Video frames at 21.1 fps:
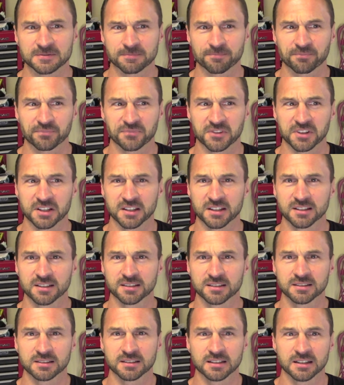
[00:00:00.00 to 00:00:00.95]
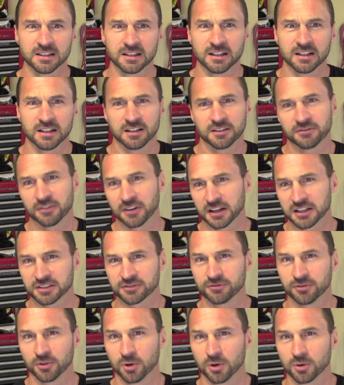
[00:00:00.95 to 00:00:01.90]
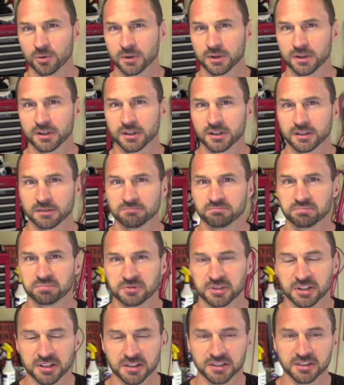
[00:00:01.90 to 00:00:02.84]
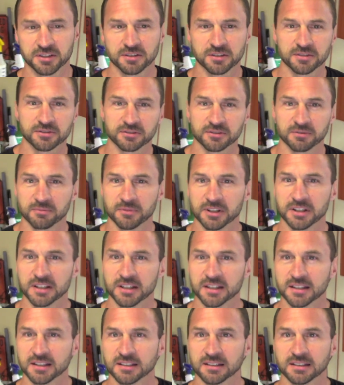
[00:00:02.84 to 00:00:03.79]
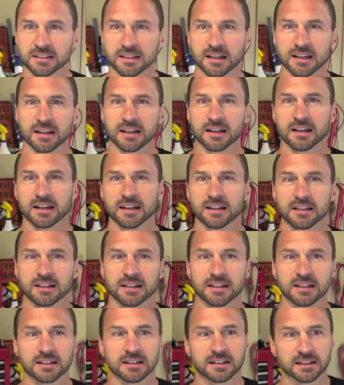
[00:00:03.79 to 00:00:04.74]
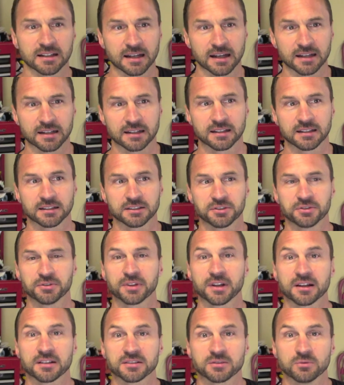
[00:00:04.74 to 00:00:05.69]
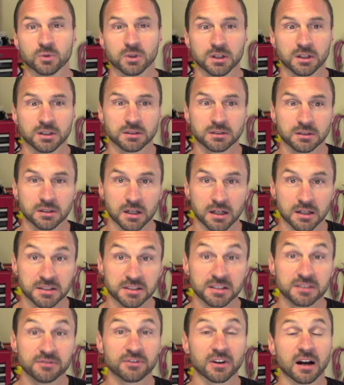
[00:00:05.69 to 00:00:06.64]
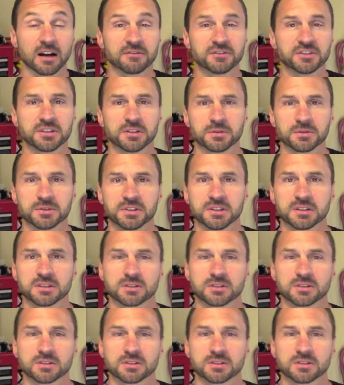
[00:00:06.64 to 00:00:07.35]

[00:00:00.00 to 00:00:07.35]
Then fast forward 10 years from then, and I had a 2001 a C5 Z06